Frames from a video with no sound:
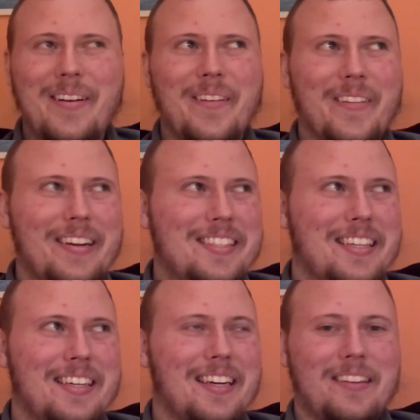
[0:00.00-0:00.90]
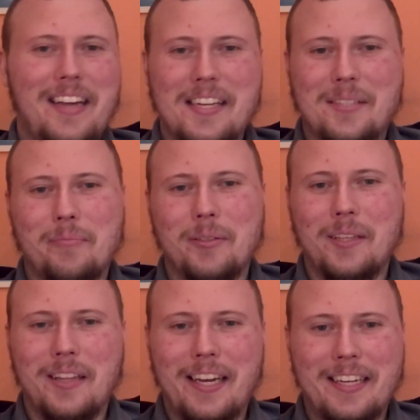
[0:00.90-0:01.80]
or is it gonna last more
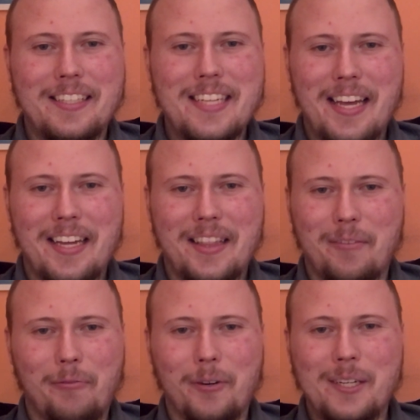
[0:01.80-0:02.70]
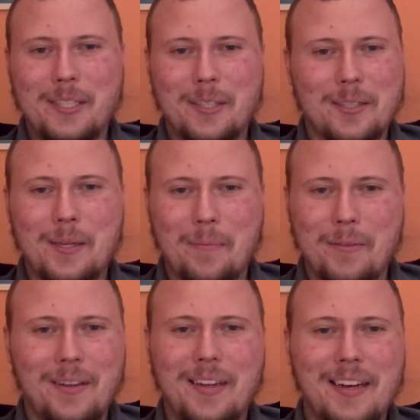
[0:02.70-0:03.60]
than like a day in the fridge or
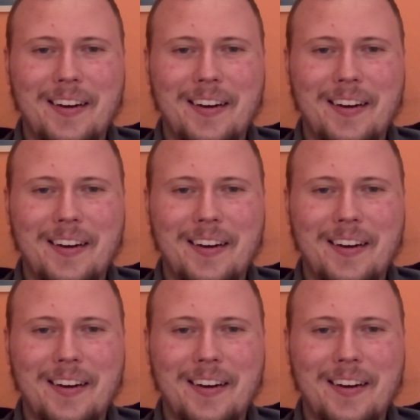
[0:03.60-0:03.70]
something?